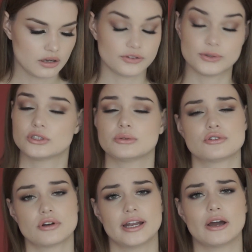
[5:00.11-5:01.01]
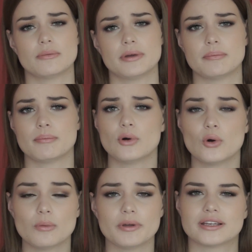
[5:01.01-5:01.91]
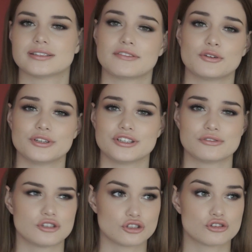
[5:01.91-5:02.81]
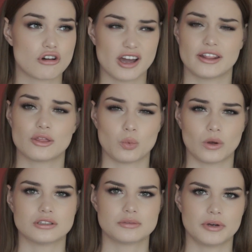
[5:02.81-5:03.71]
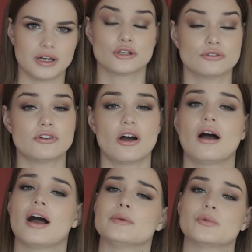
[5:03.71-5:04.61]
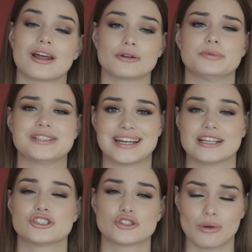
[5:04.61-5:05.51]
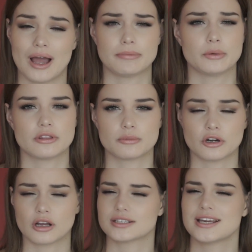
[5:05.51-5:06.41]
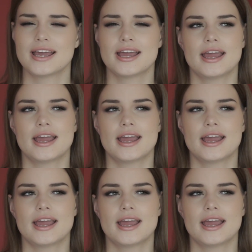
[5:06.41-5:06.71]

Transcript: Of course, I'll try it out a bit more because I've only just tried it the once, but so far I'm 100% so happy with the products,